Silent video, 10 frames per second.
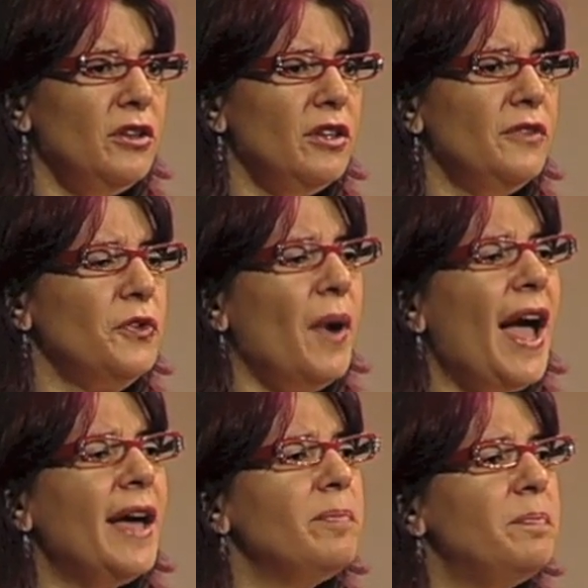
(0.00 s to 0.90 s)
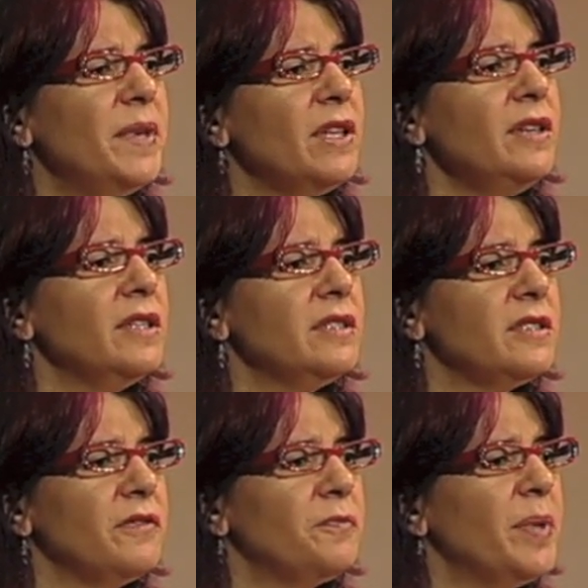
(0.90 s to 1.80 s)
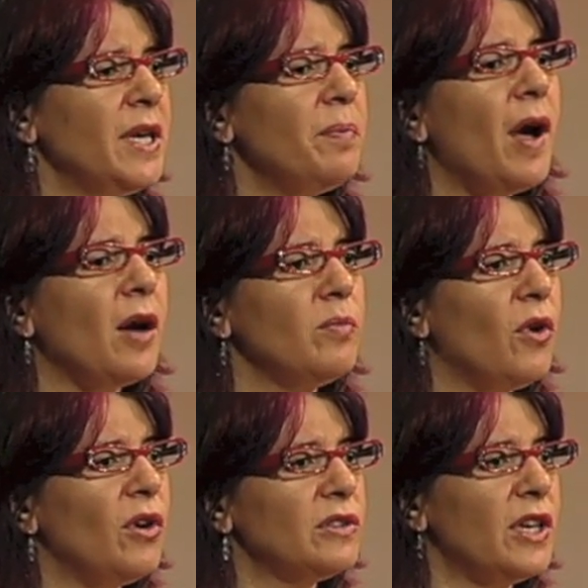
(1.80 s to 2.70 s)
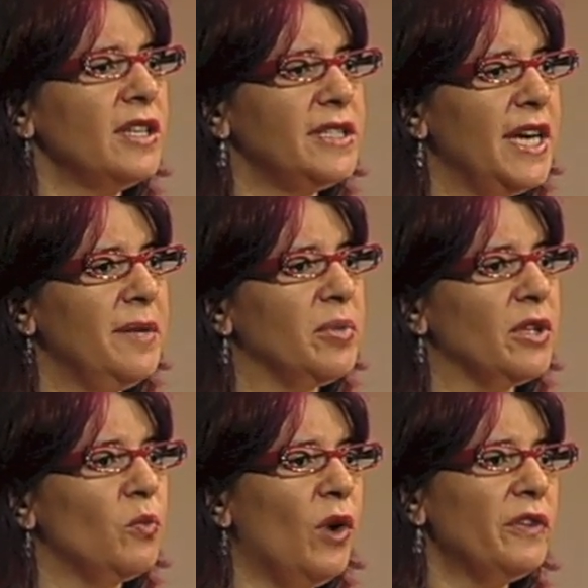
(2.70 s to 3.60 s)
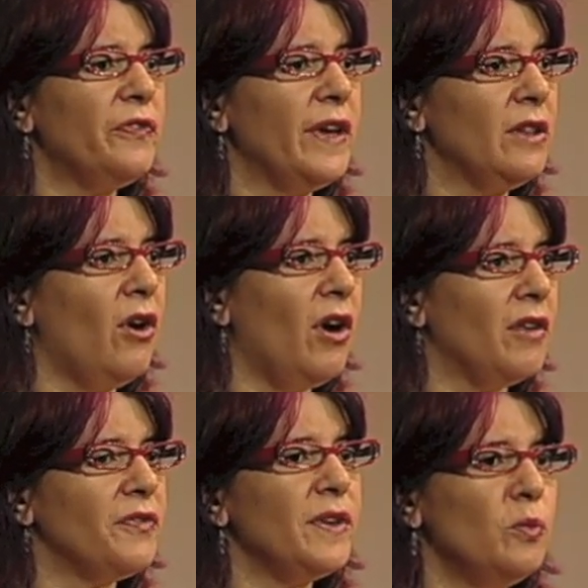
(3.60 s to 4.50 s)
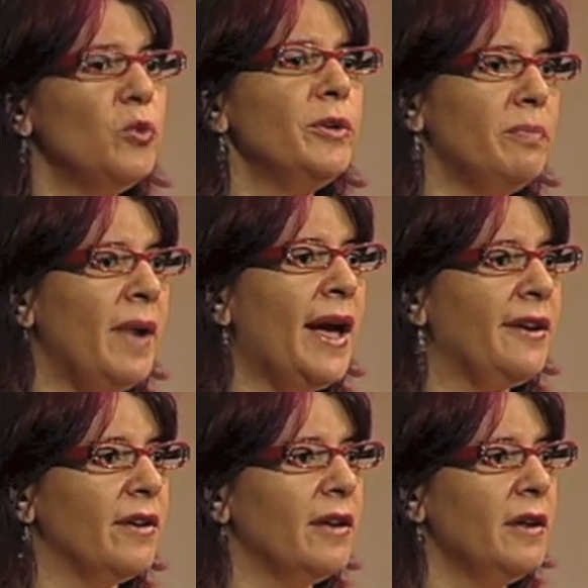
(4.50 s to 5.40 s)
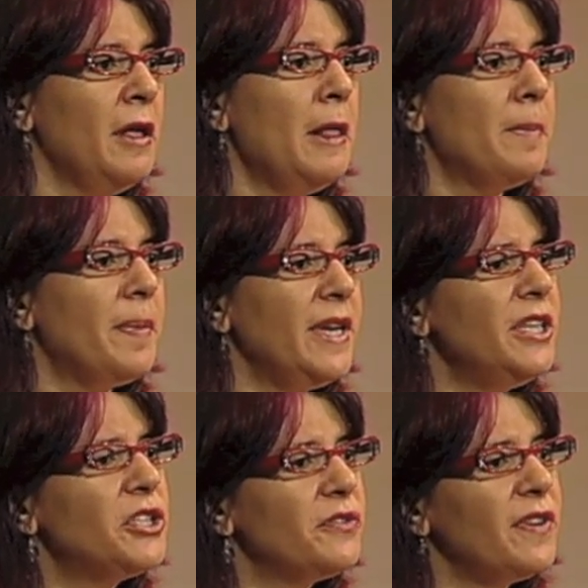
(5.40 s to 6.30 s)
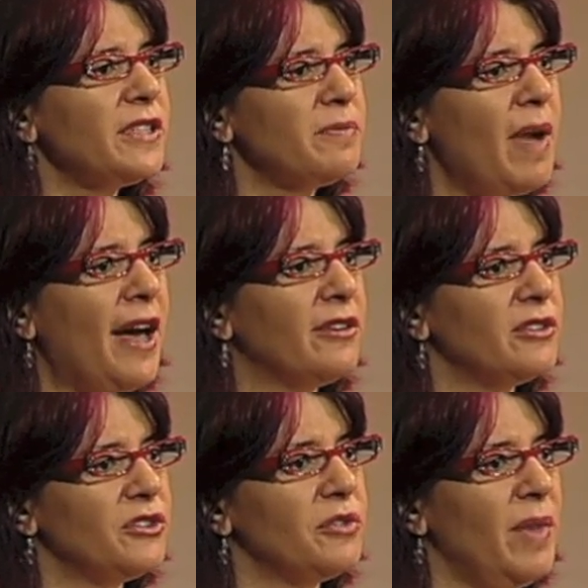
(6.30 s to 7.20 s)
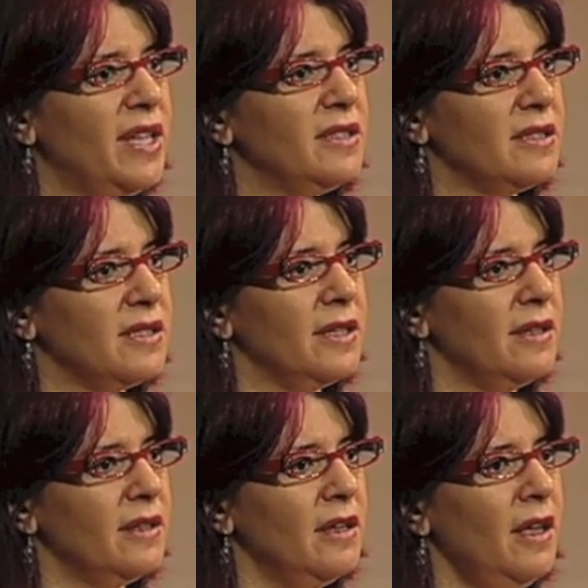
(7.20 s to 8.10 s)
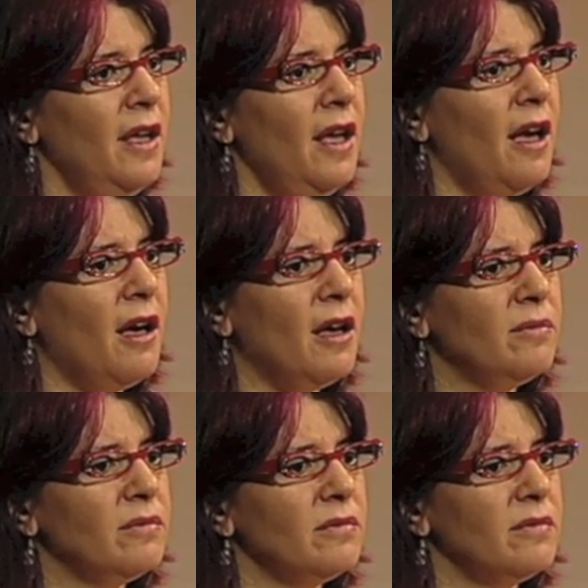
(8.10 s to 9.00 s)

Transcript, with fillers: If you had billions of ping pong balls on a table and one fell off, it wouldn't matter. But each of us matters tremendously. Um,